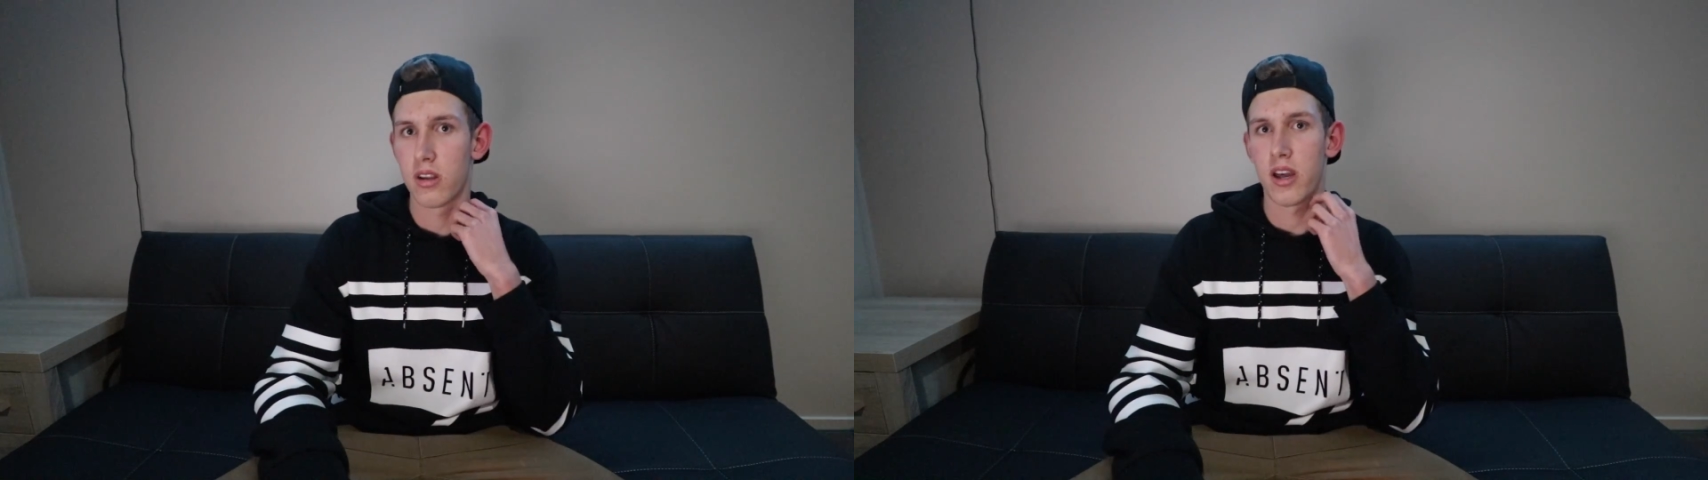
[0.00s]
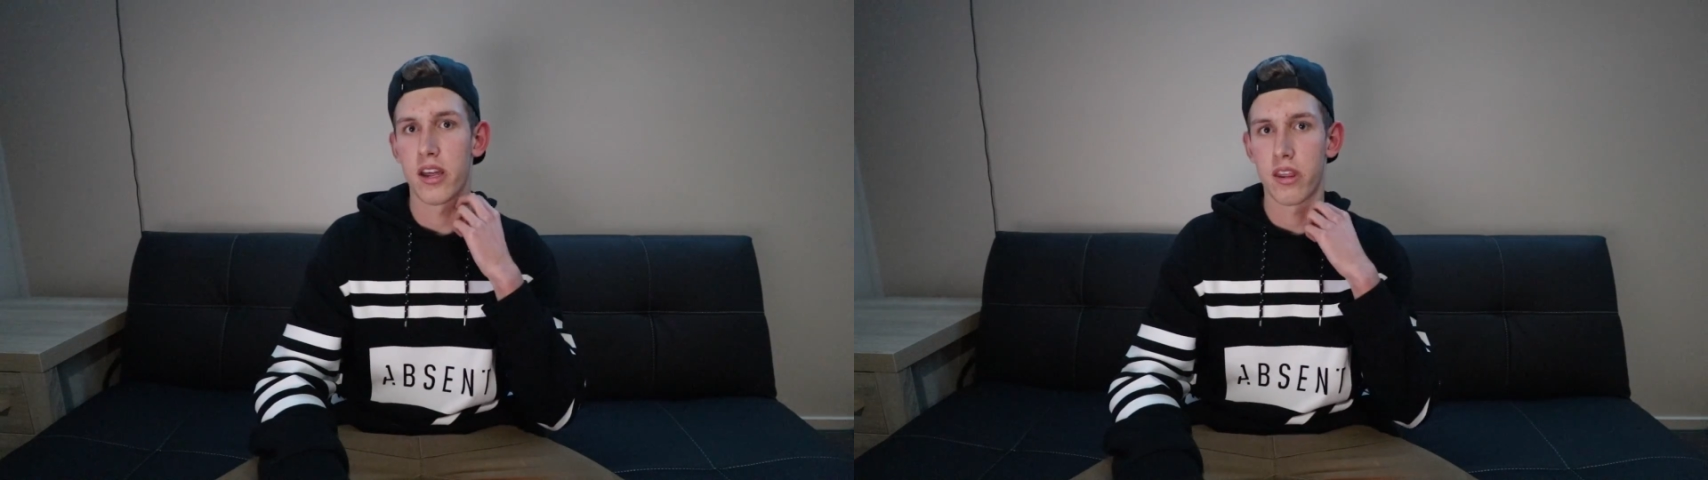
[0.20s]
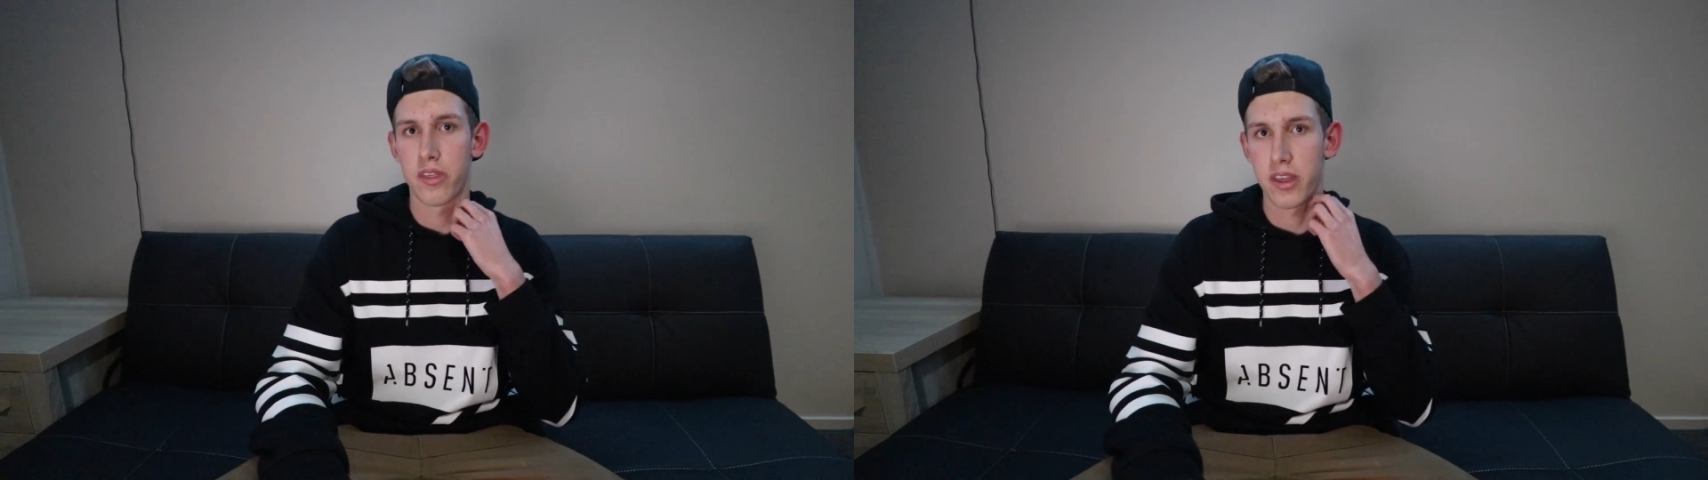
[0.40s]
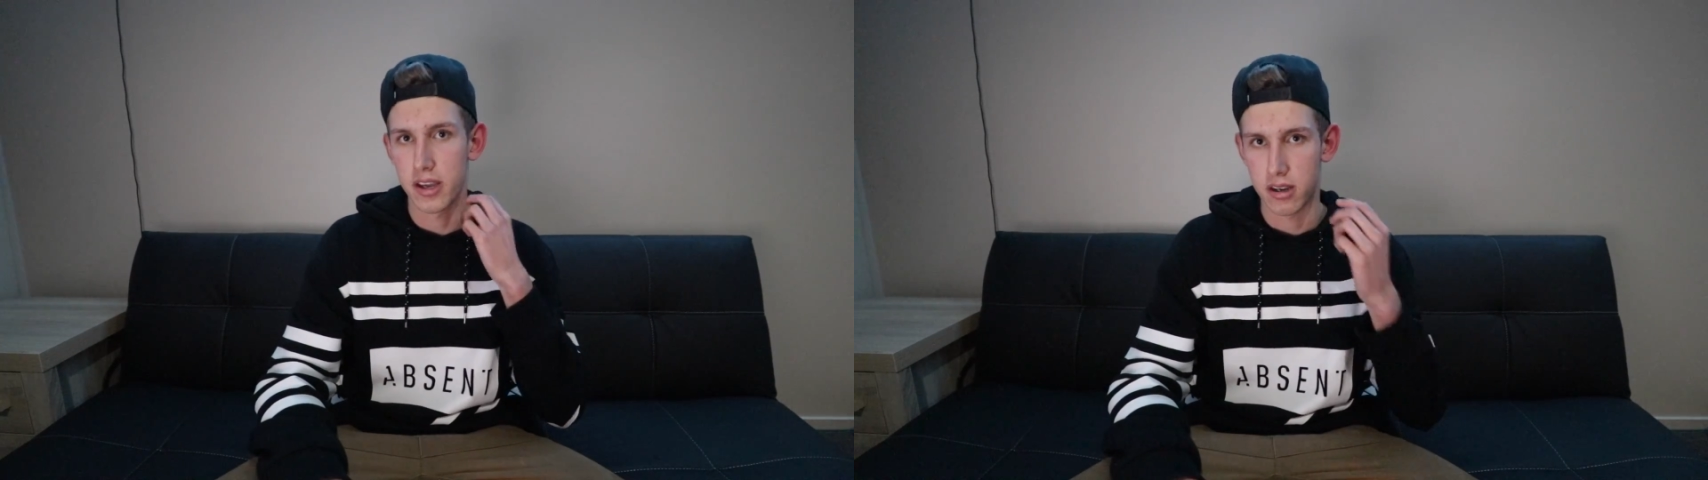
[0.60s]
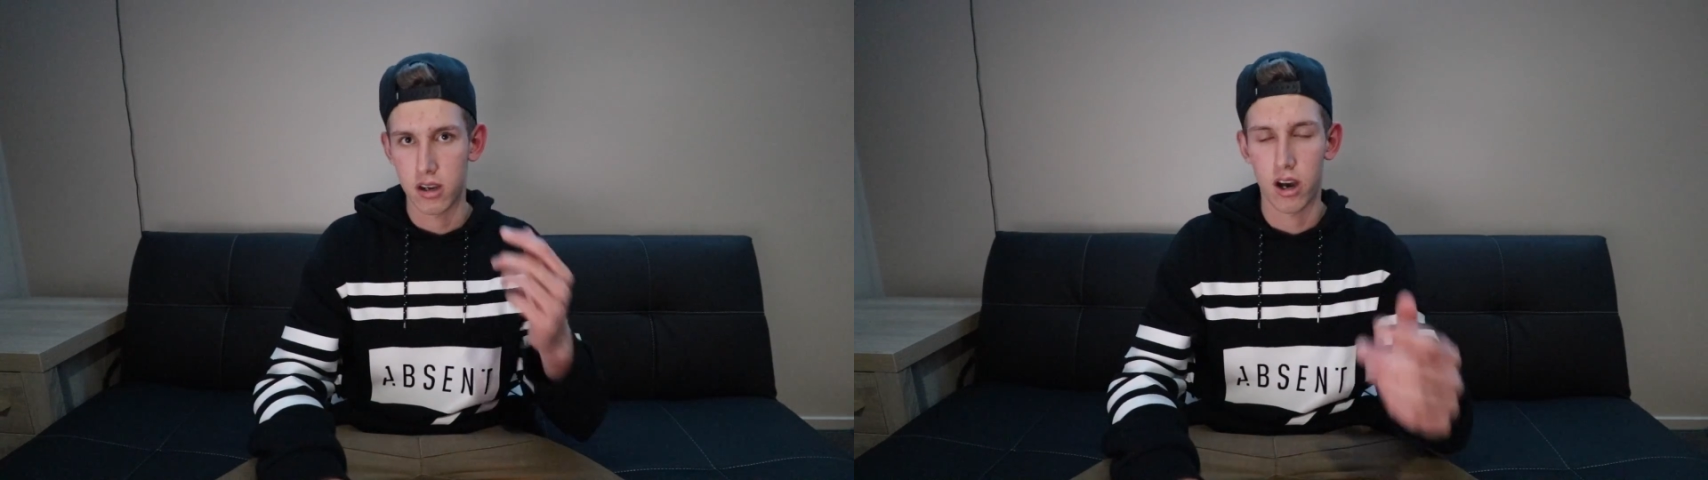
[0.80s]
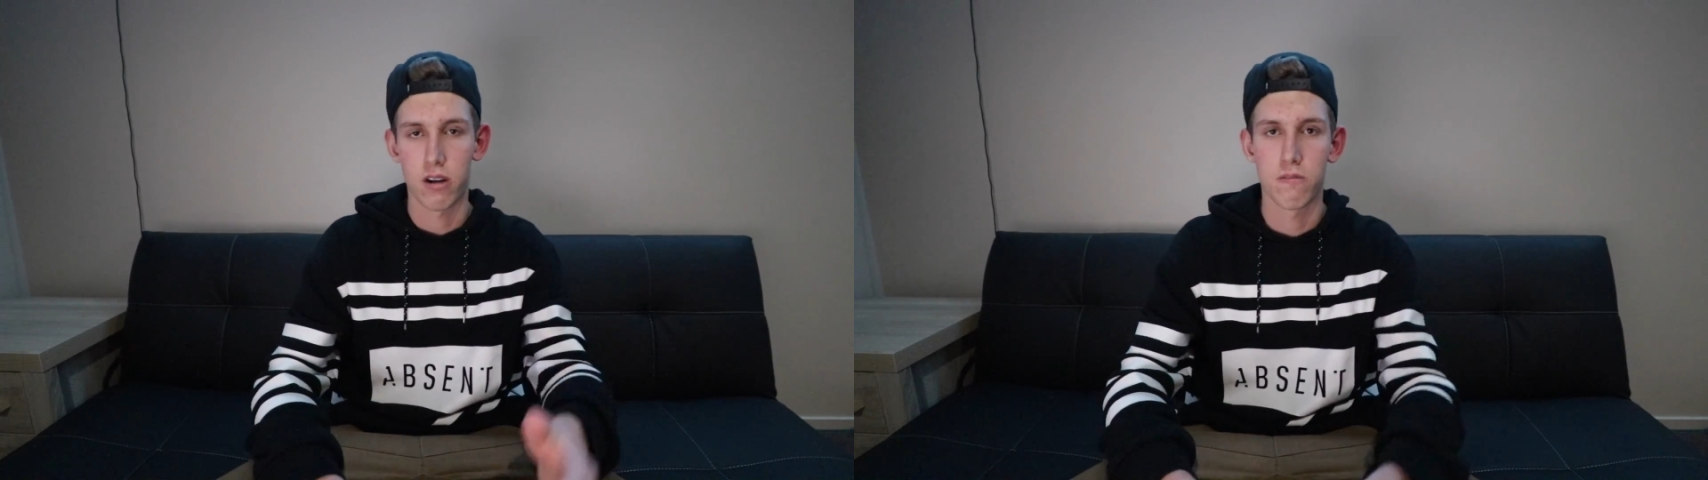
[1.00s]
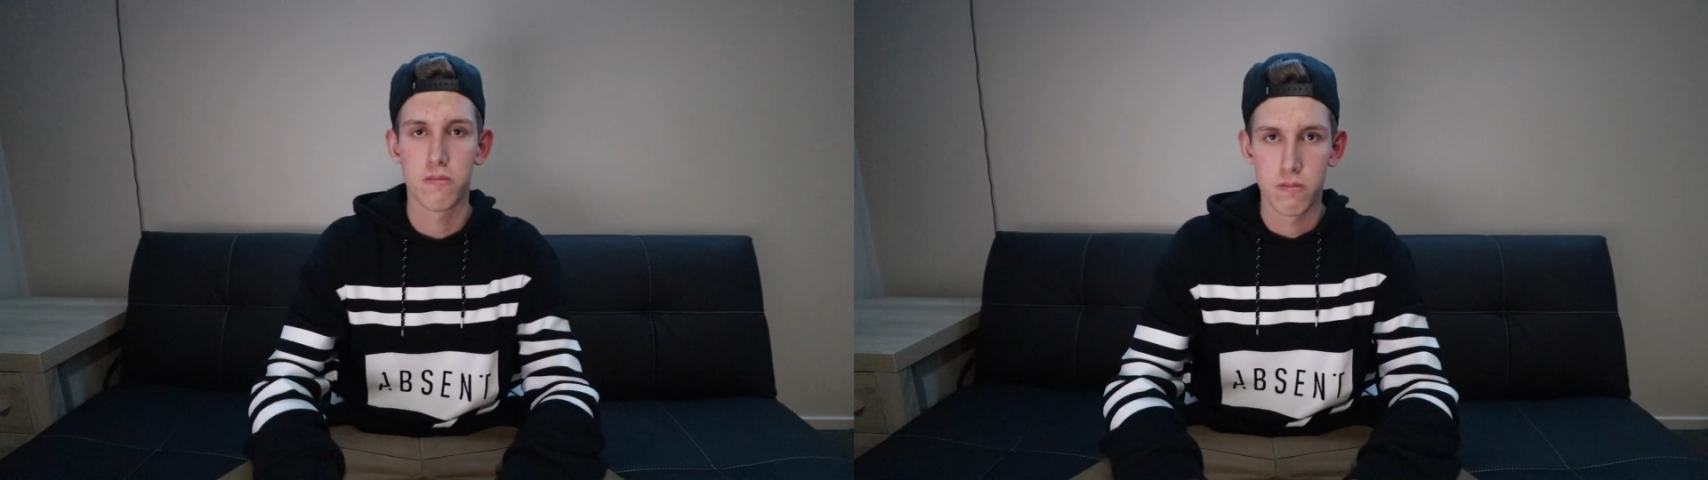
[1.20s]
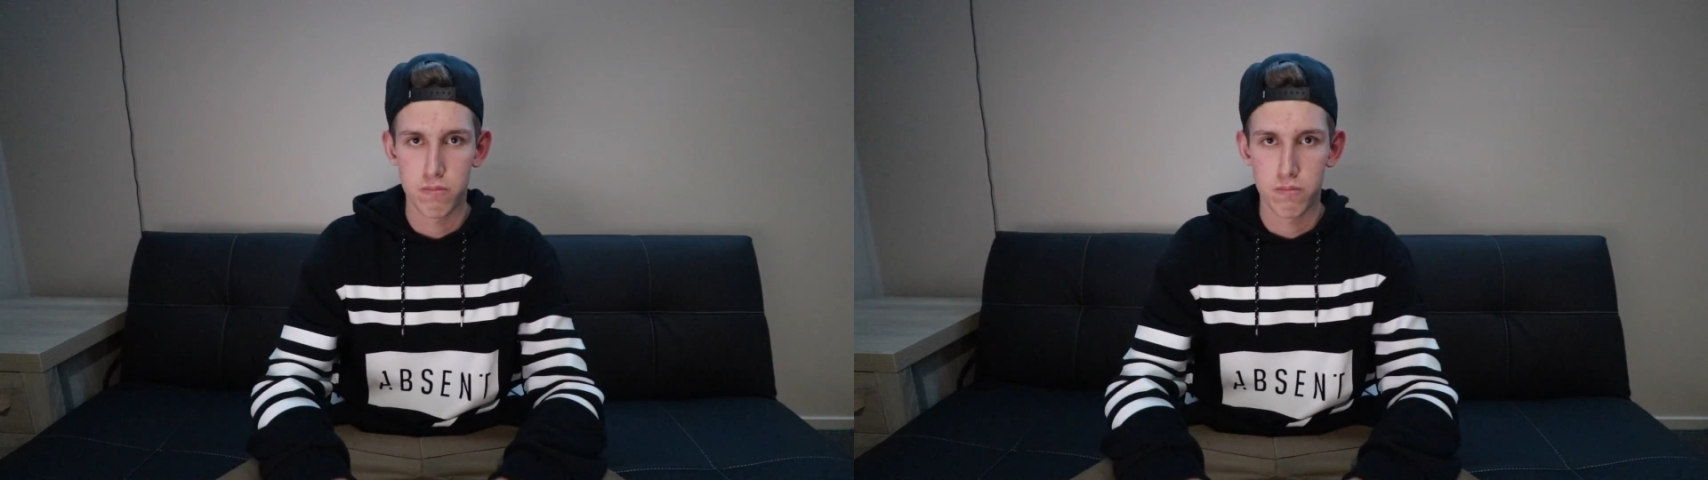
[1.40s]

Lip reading: like the thing kind of